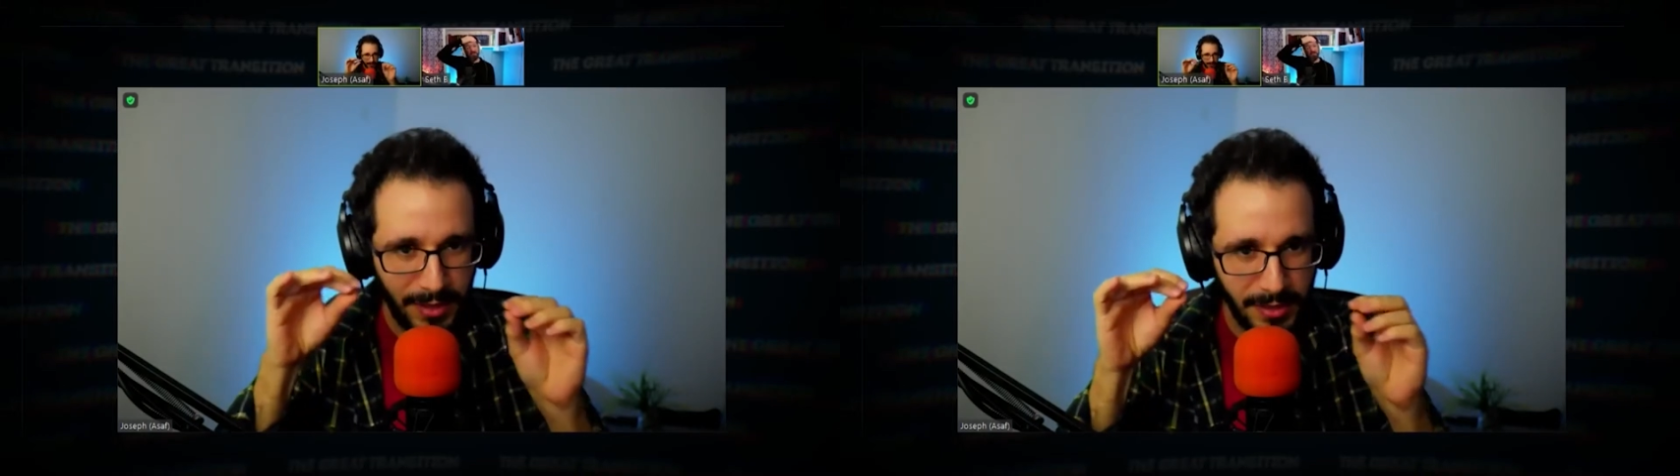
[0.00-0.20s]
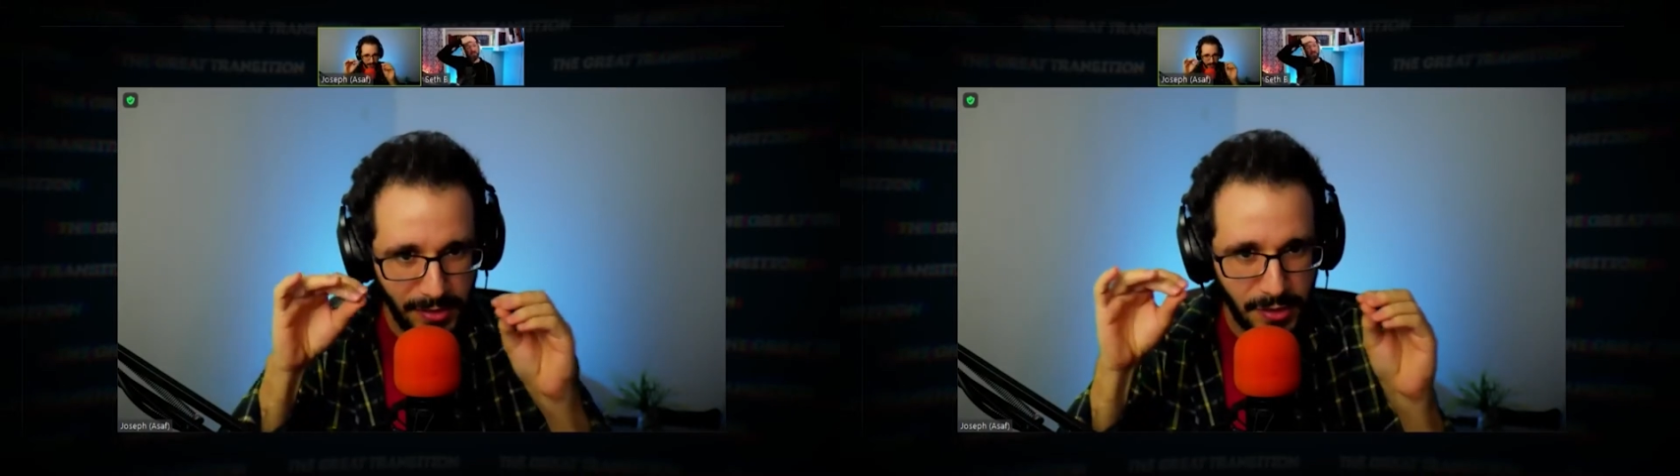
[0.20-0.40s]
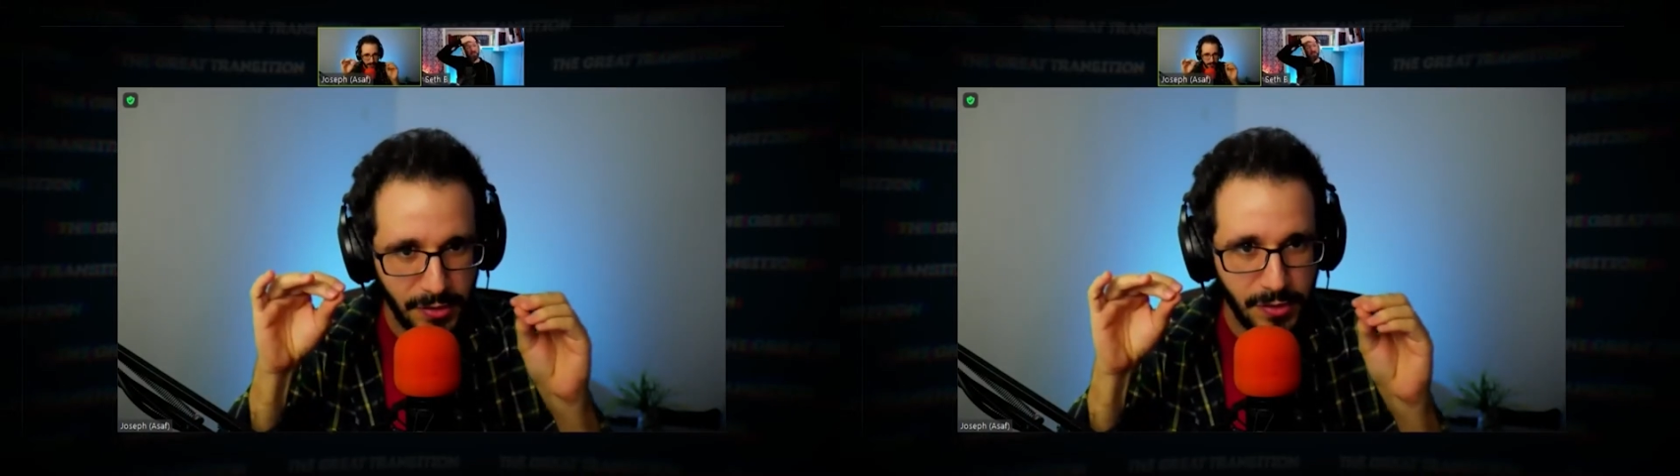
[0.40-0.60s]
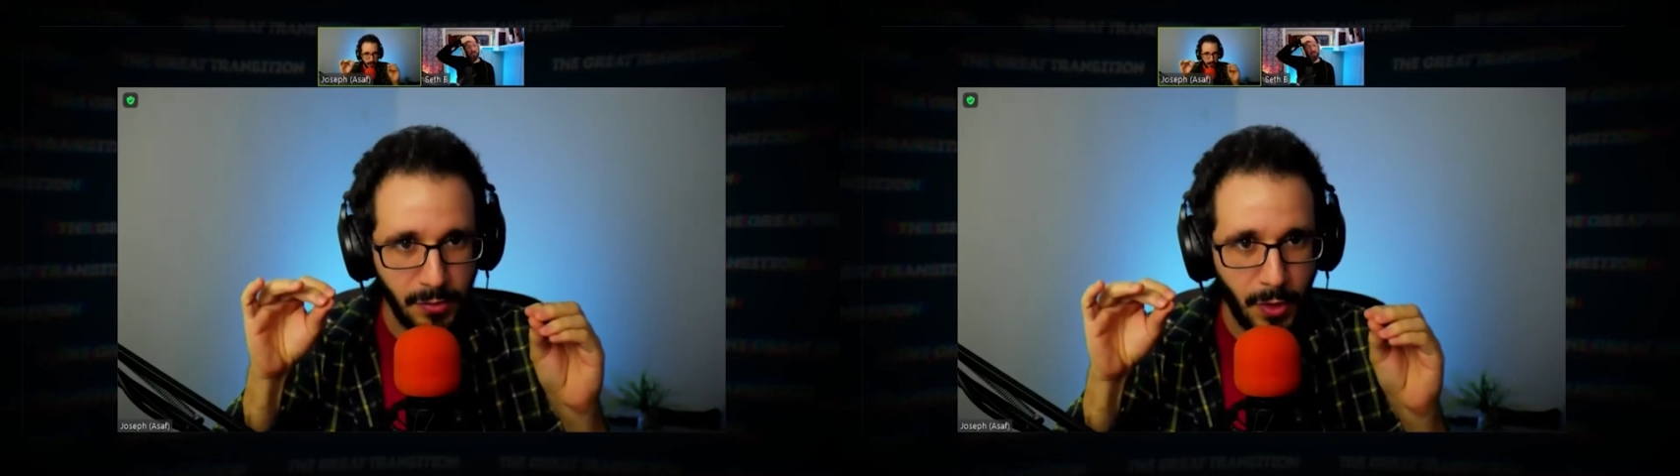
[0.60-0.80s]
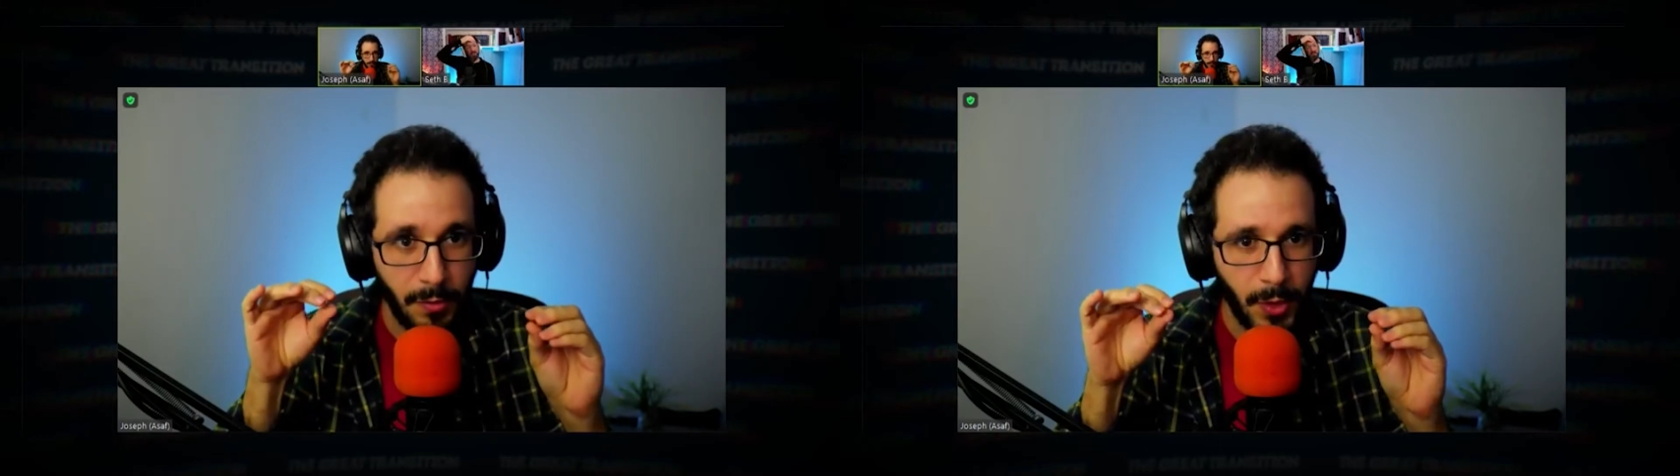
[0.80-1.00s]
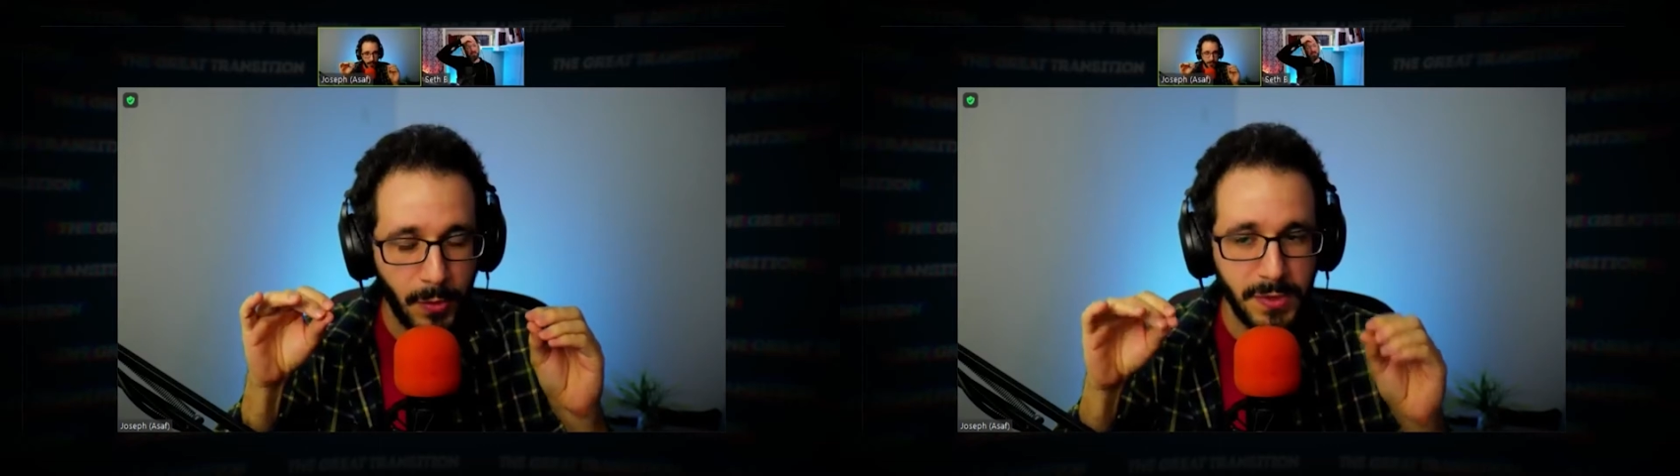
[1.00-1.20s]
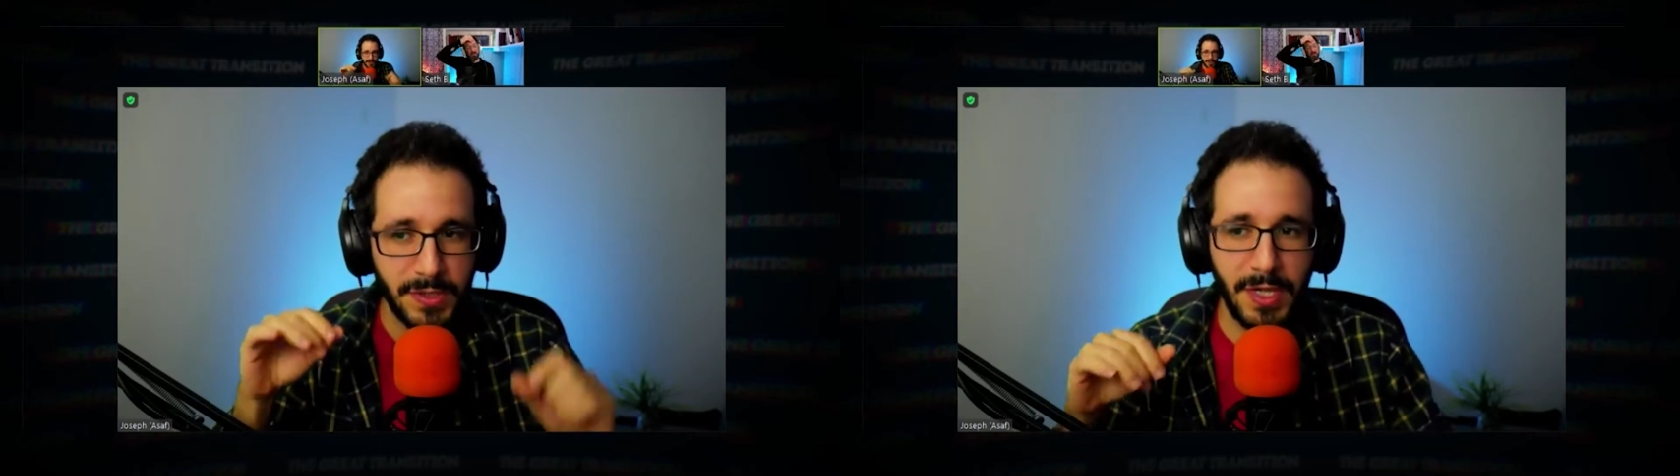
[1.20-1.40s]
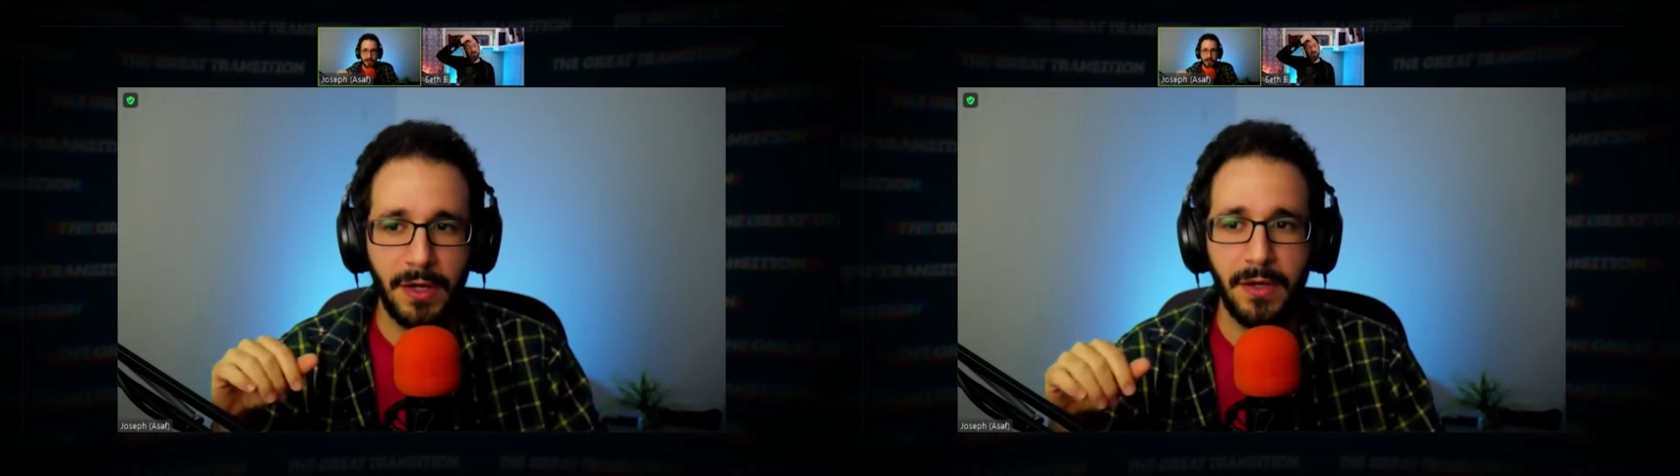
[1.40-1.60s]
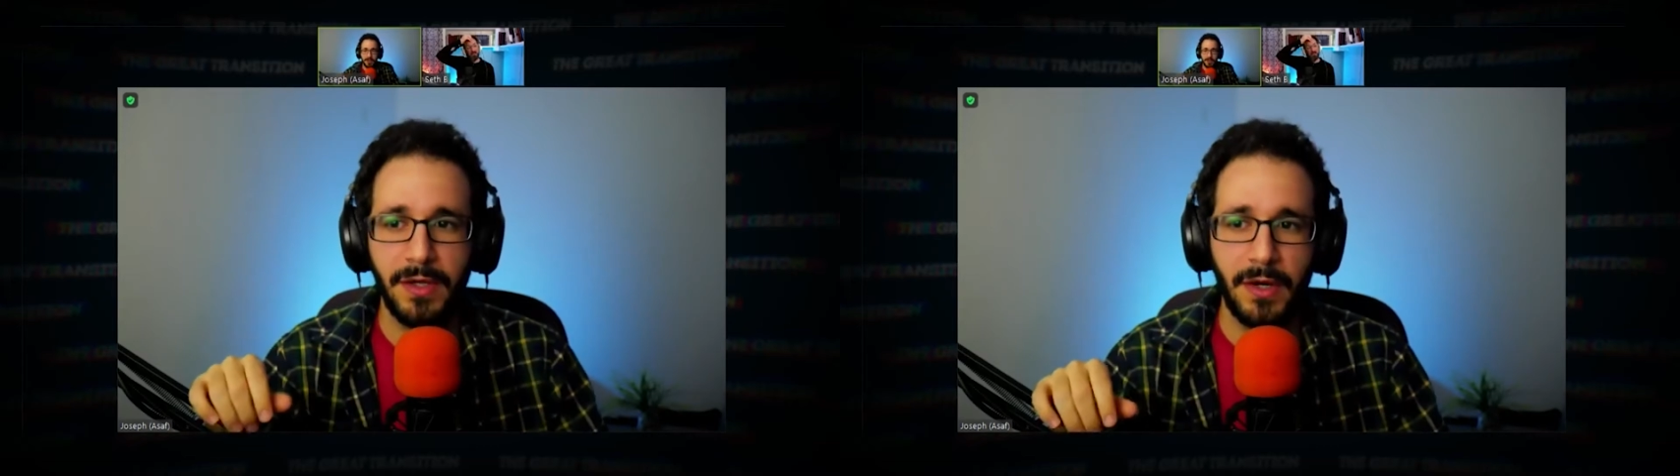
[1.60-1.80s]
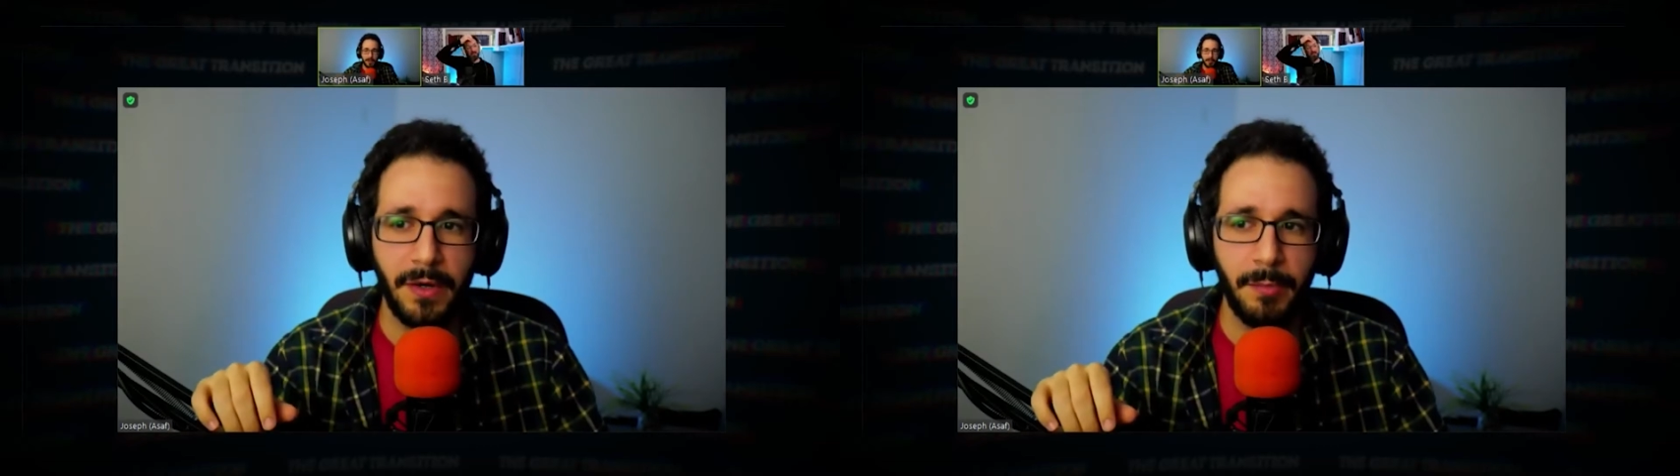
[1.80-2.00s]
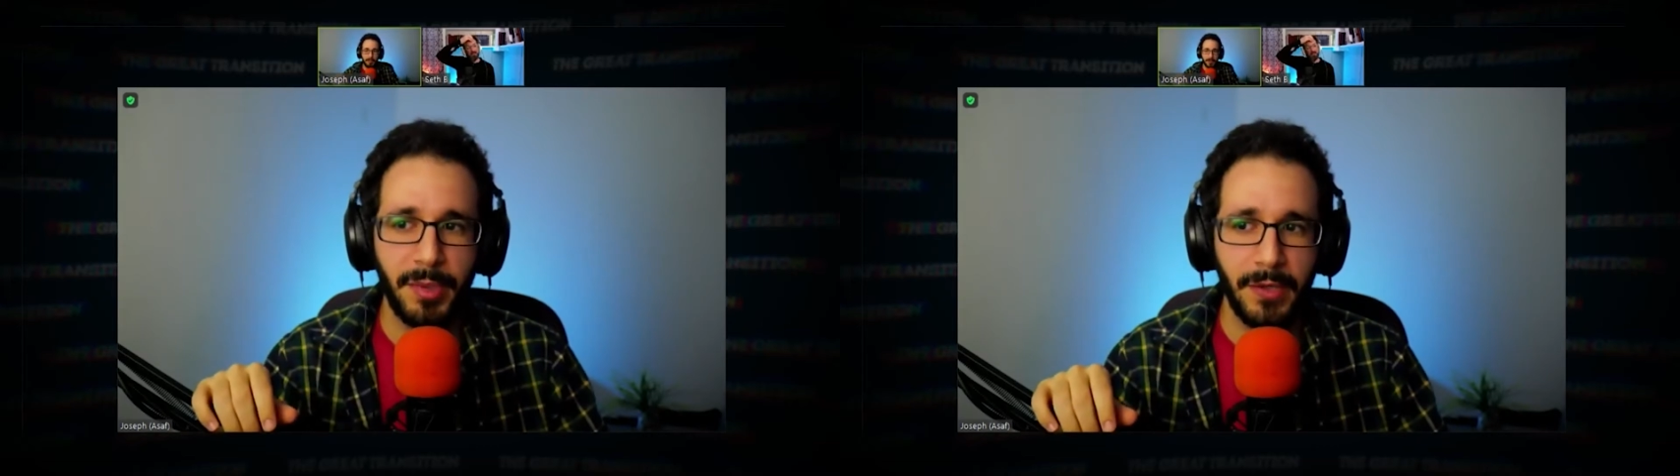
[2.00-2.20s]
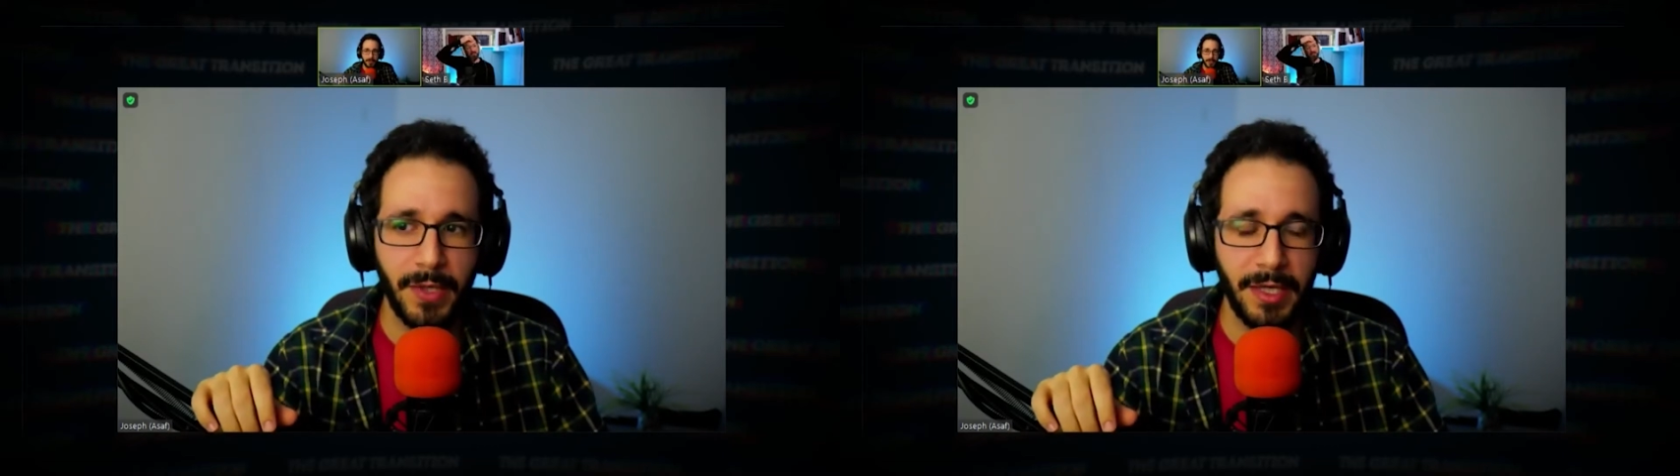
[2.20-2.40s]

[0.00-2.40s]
Small bones that are appearing.